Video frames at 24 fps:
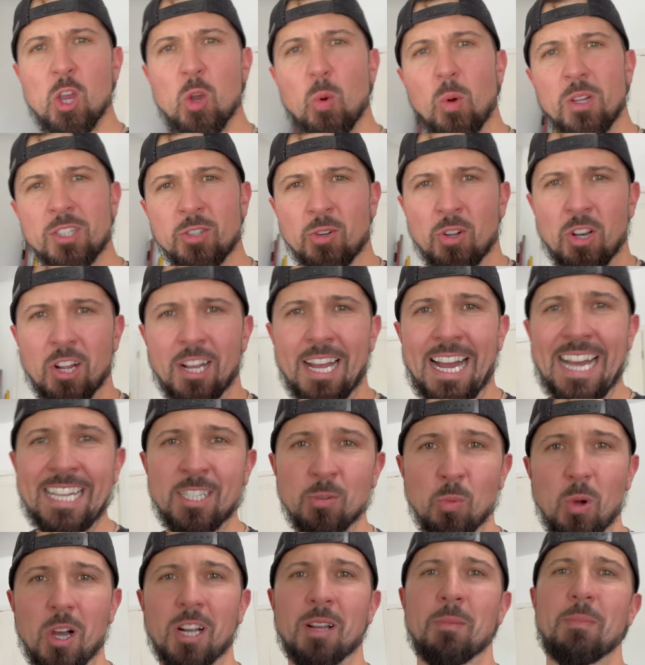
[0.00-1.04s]
What's going on, guys,
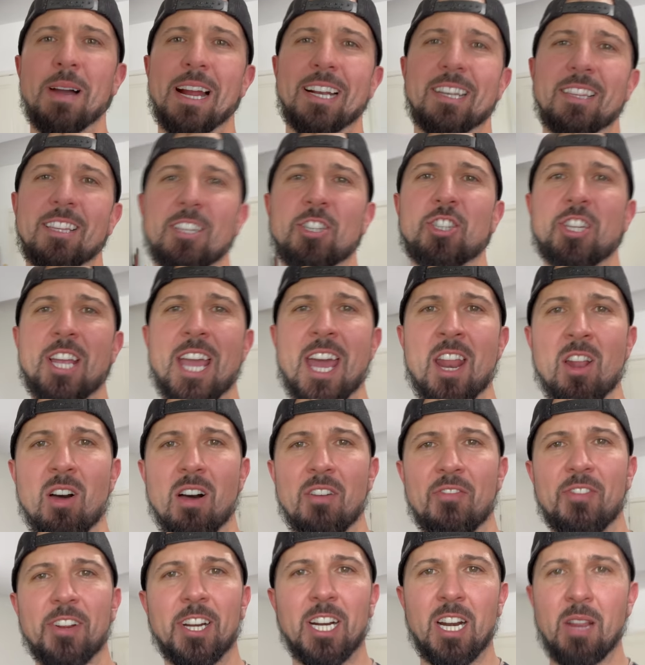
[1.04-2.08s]
and welcome back to the channel. I
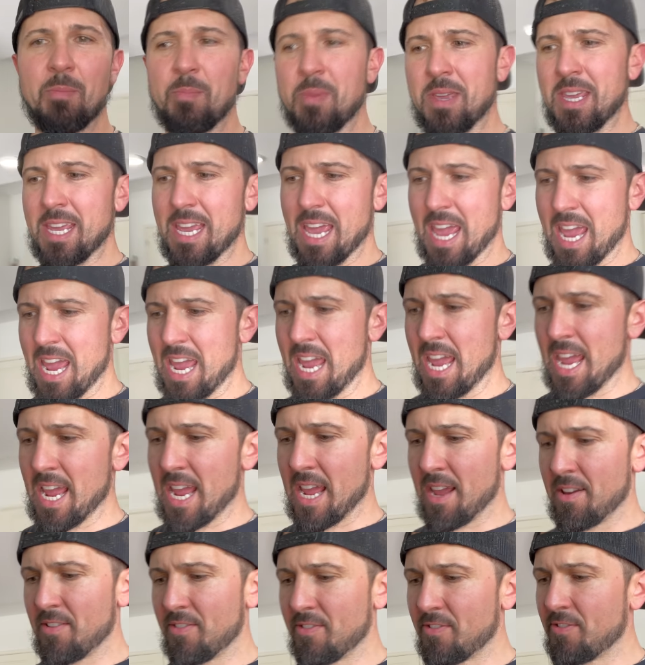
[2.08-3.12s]
figured it'd be
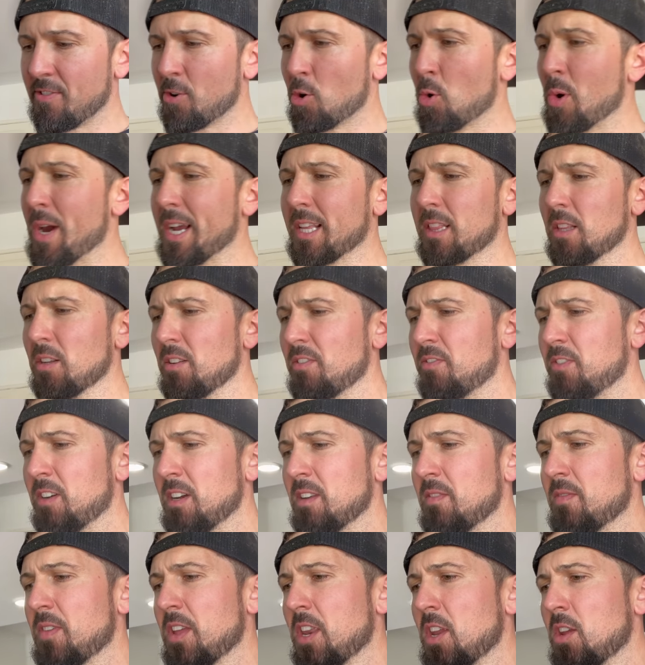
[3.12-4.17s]
a quick little
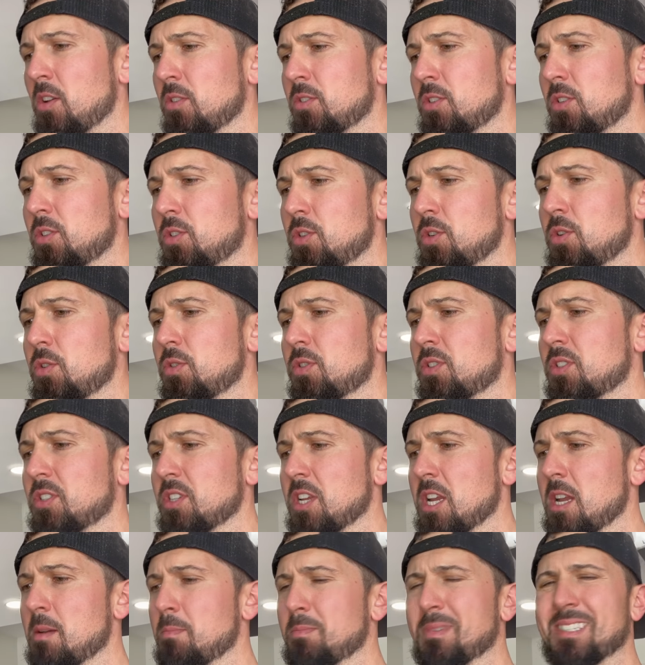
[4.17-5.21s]
fun video to do
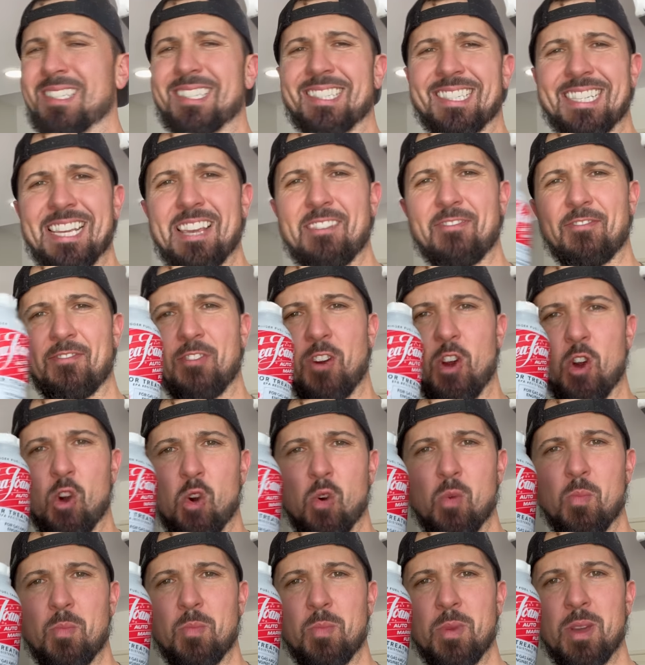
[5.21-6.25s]
some
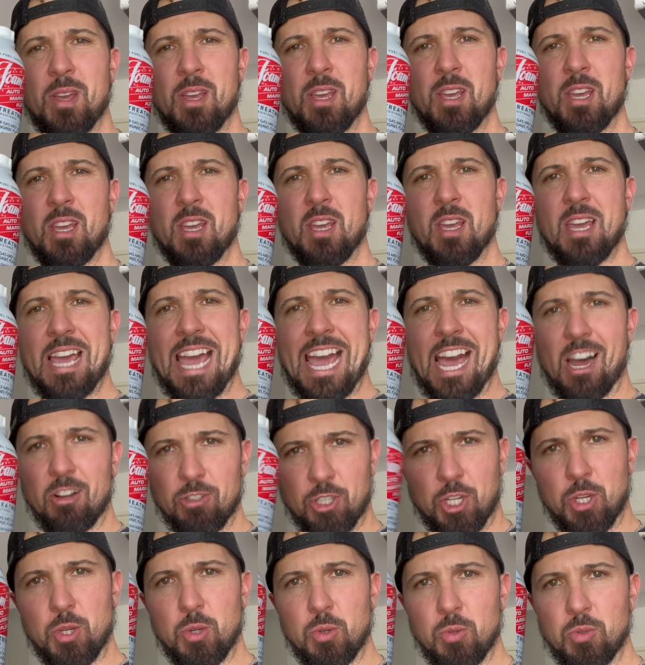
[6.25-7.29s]
Seafoam
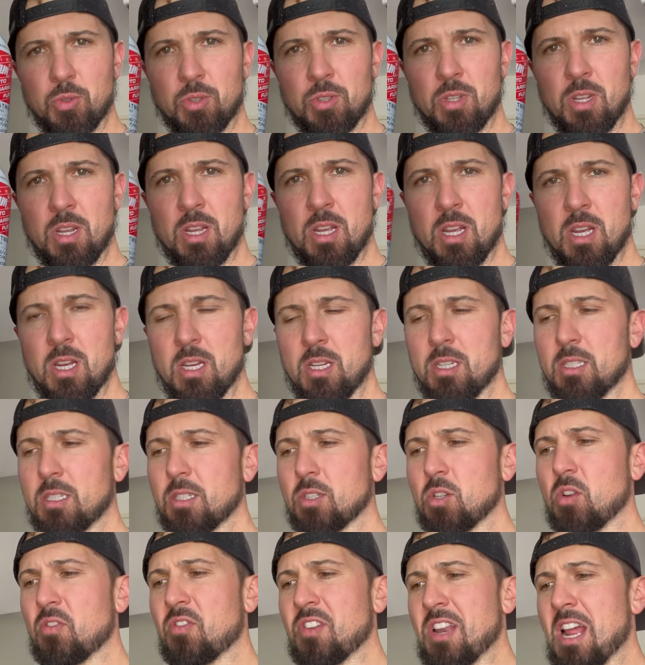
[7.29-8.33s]
how-tos.
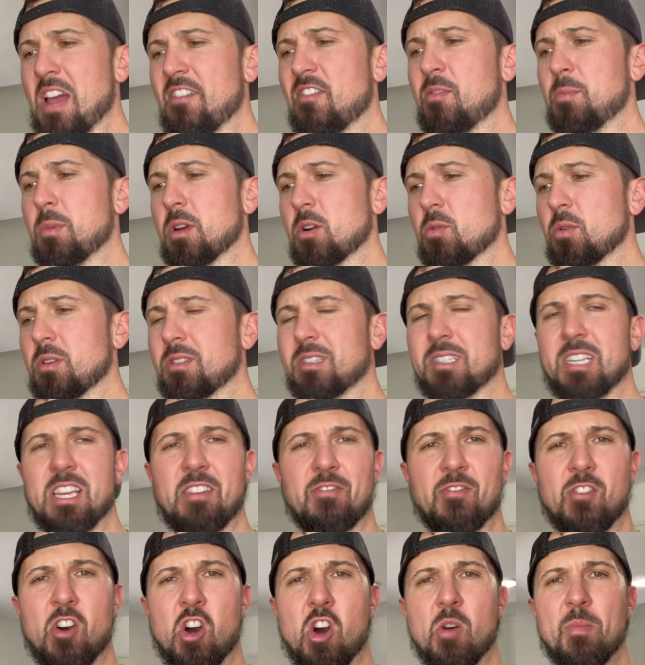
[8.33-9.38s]
So if you're not familiar with
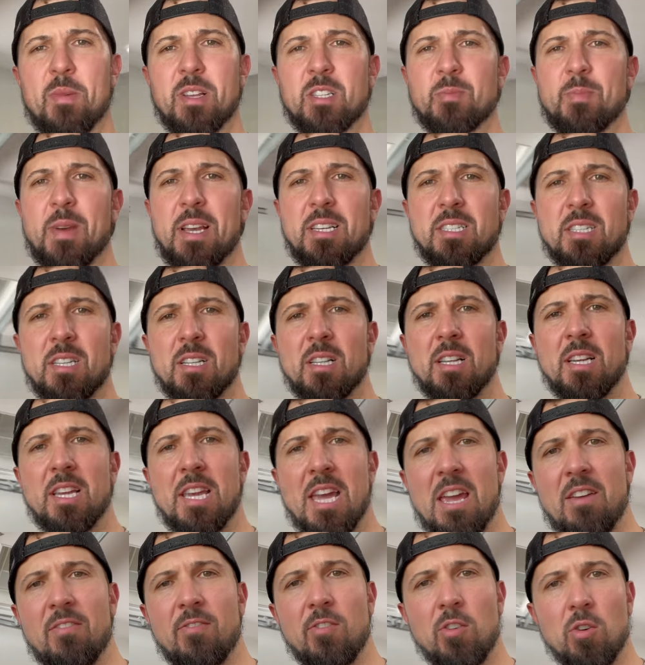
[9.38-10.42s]
Seafoam, it's basically
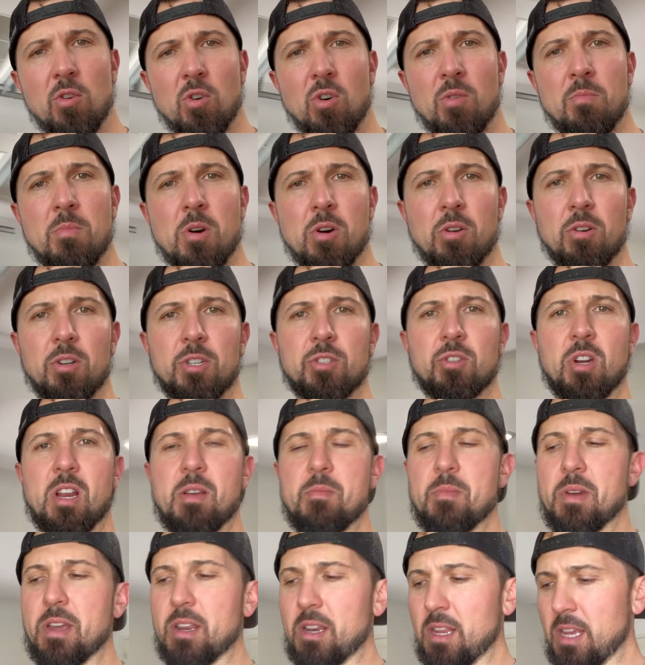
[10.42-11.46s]
a fuel motor
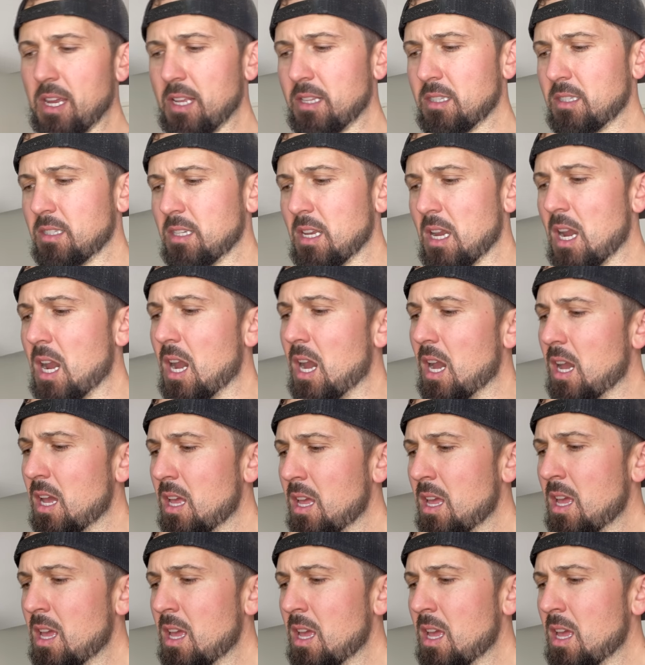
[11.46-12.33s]
treatment. It uh,